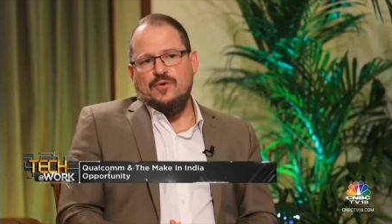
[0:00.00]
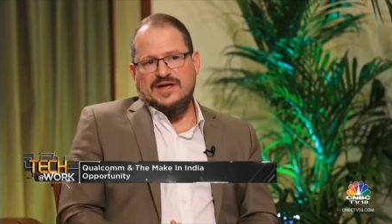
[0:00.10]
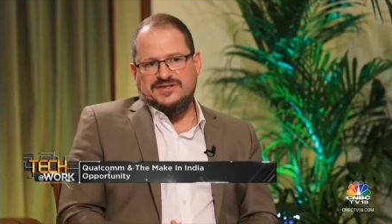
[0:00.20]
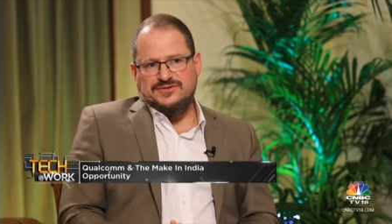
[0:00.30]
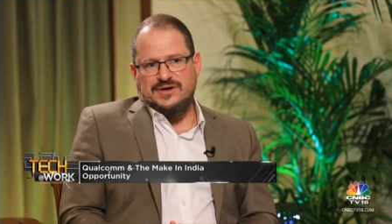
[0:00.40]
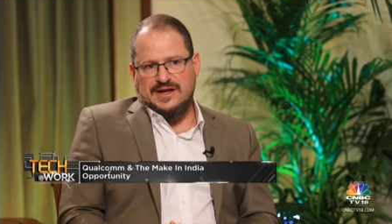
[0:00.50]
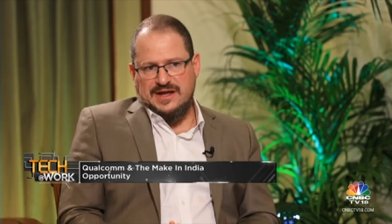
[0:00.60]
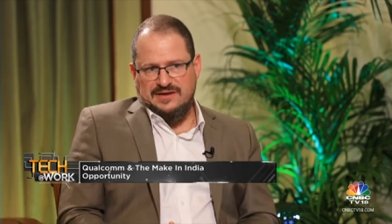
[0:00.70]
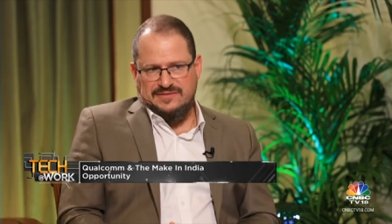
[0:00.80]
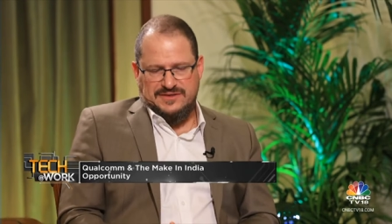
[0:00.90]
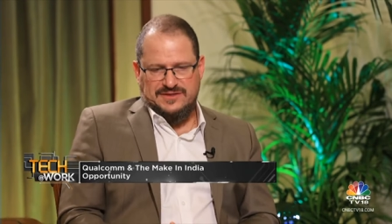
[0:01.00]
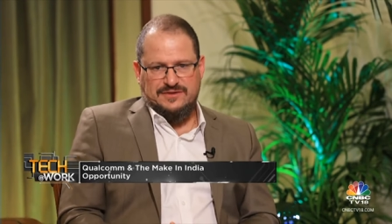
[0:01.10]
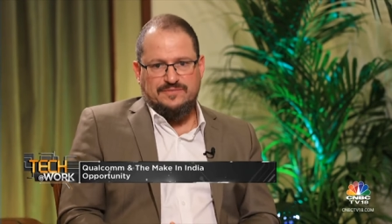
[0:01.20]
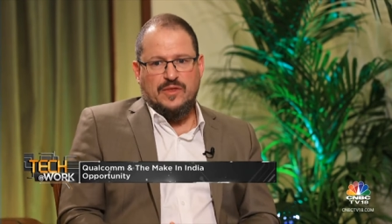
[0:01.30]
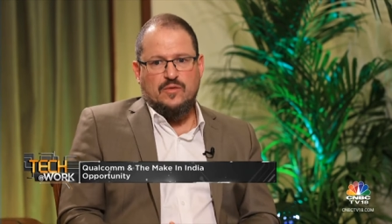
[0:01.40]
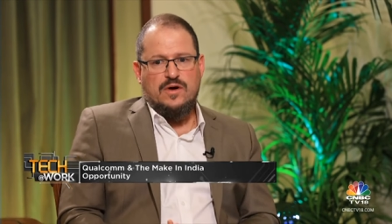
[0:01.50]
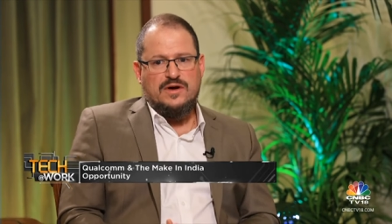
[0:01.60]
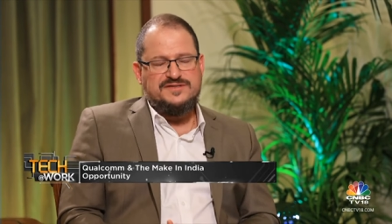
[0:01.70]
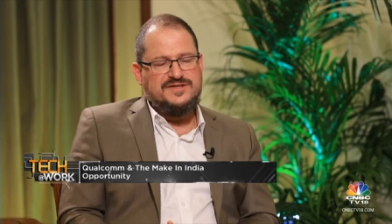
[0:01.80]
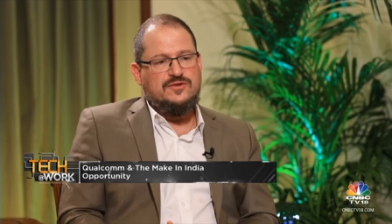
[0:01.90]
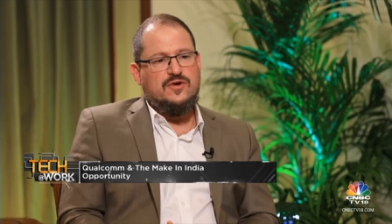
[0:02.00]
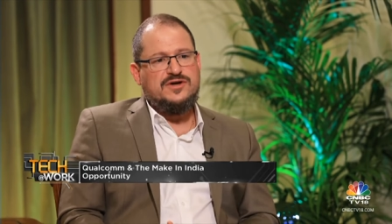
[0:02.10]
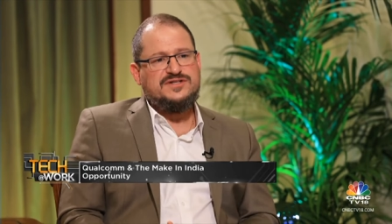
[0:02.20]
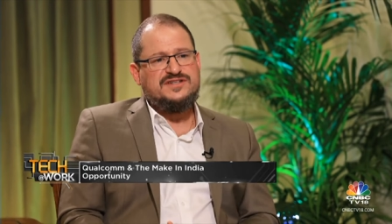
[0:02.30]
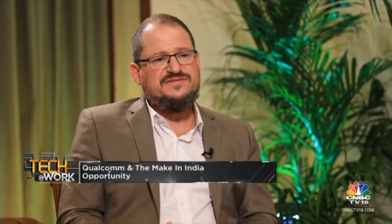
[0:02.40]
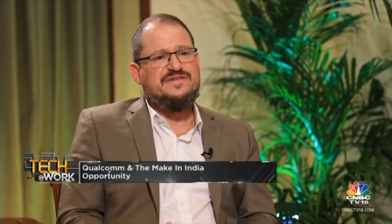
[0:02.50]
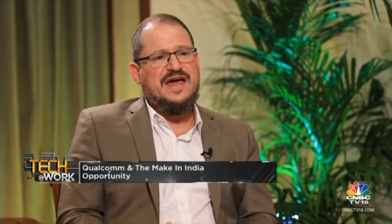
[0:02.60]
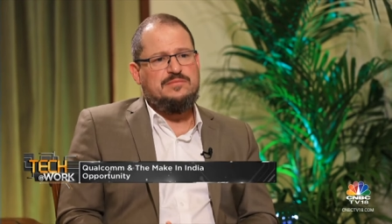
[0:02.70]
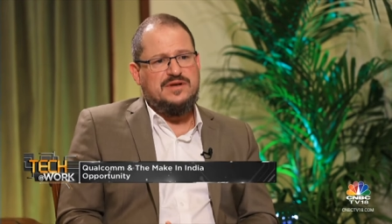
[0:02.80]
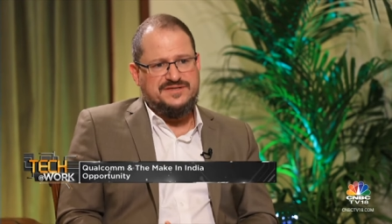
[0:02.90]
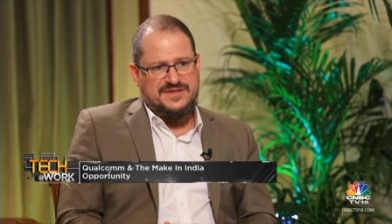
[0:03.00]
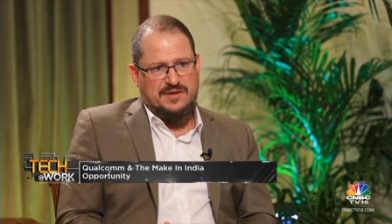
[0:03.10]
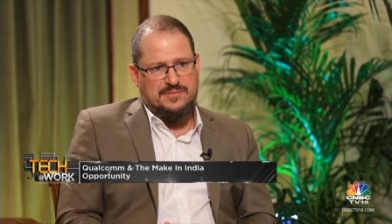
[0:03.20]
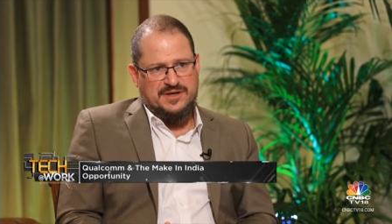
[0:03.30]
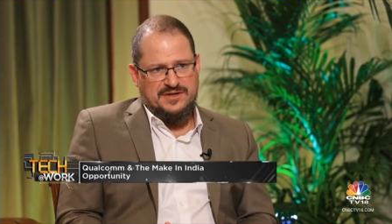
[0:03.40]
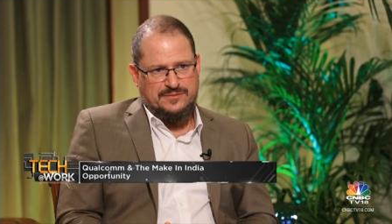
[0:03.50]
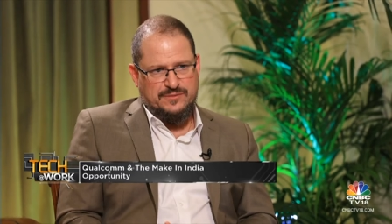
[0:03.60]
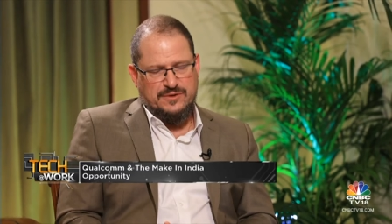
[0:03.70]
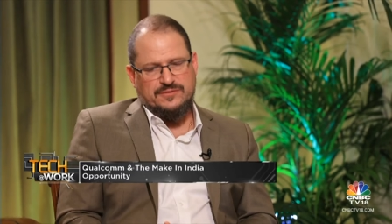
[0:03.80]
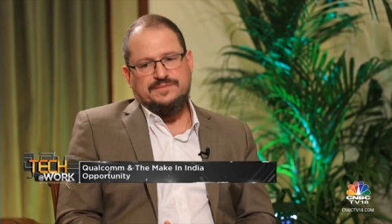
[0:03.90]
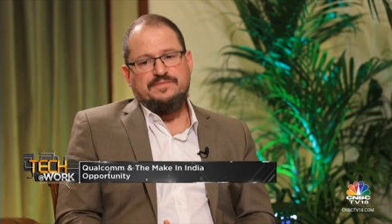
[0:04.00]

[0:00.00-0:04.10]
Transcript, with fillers: answer I can give it to you. Qualcomm's the largest fabless company in the world.